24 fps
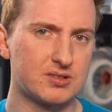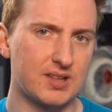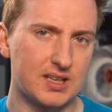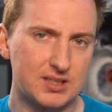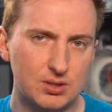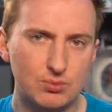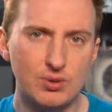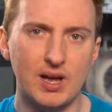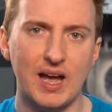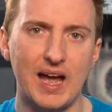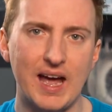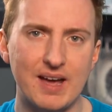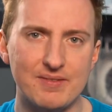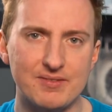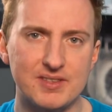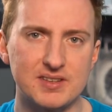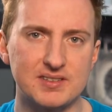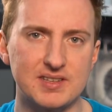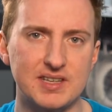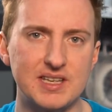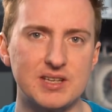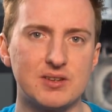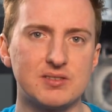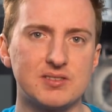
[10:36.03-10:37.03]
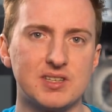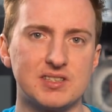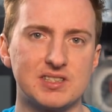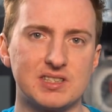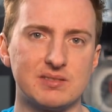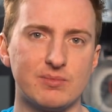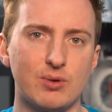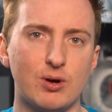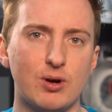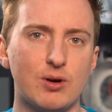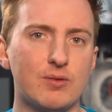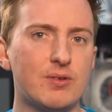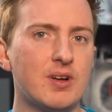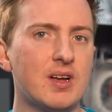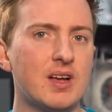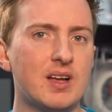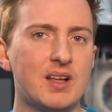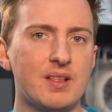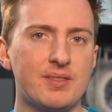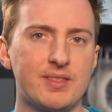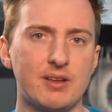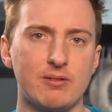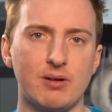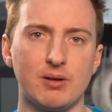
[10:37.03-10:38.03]
They do have this ecosystem of
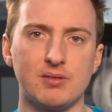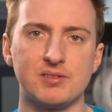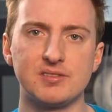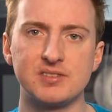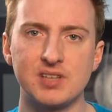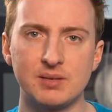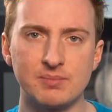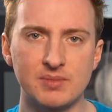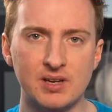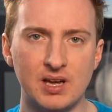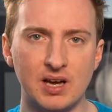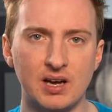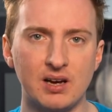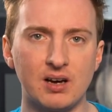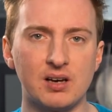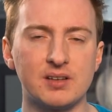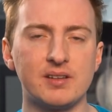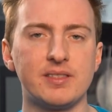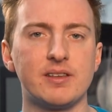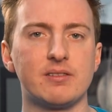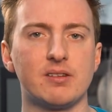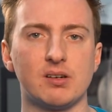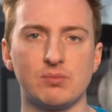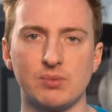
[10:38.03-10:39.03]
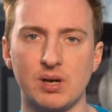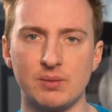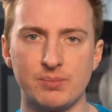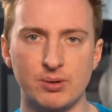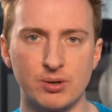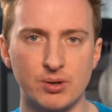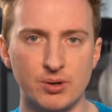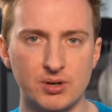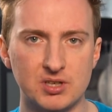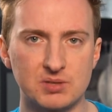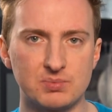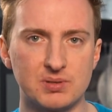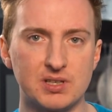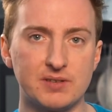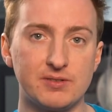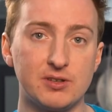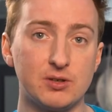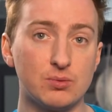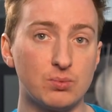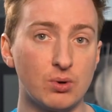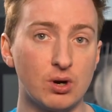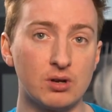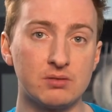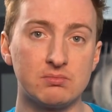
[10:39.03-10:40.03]
their own SIM card and their own webhooks, but if
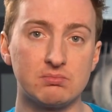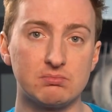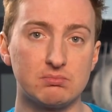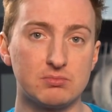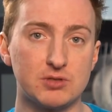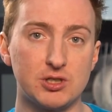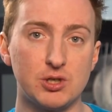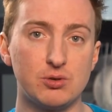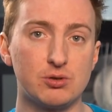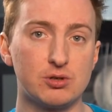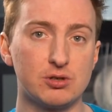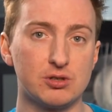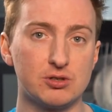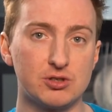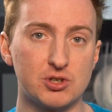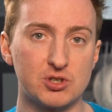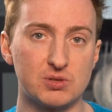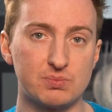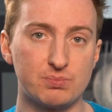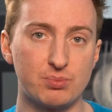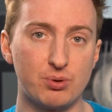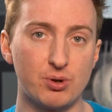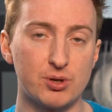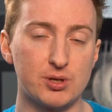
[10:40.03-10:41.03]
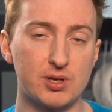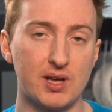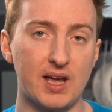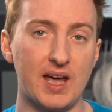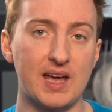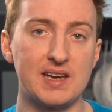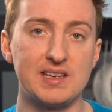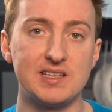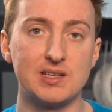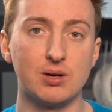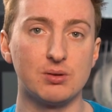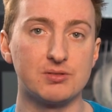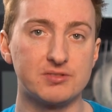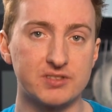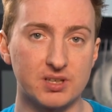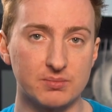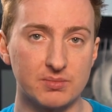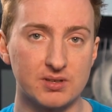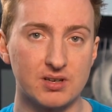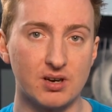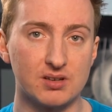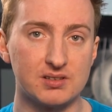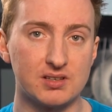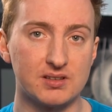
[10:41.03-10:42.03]
you want, you can just put any old
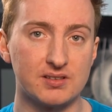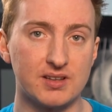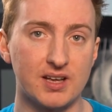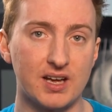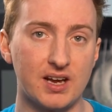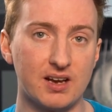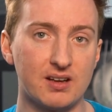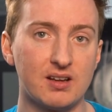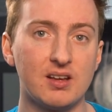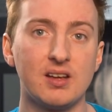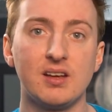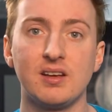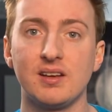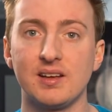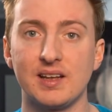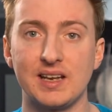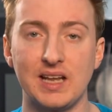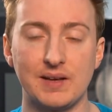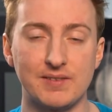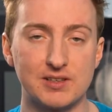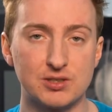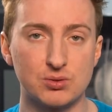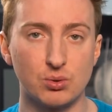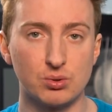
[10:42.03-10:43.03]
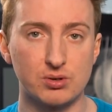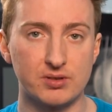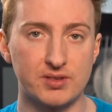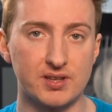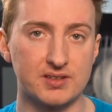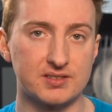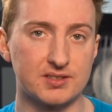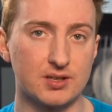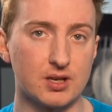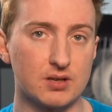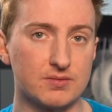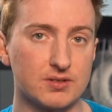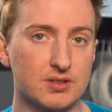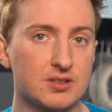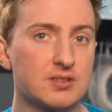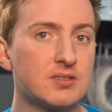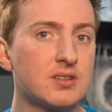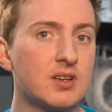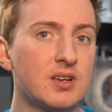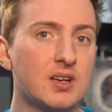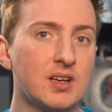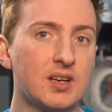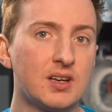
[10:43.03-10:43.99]
SIM card in there and have it talk to their servers.